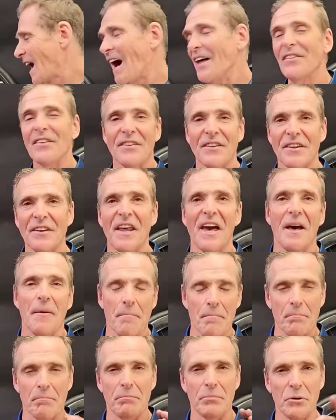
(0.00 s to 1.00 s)
Other than
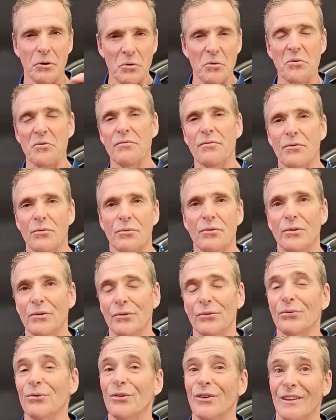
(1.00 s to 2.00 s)
that, beautiful
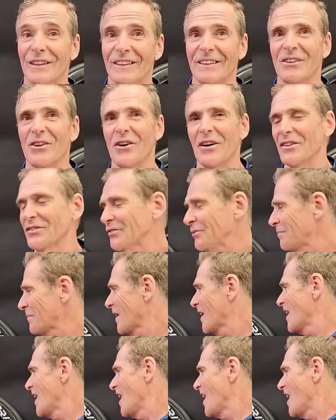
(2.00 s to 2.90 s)
wheels, really nice.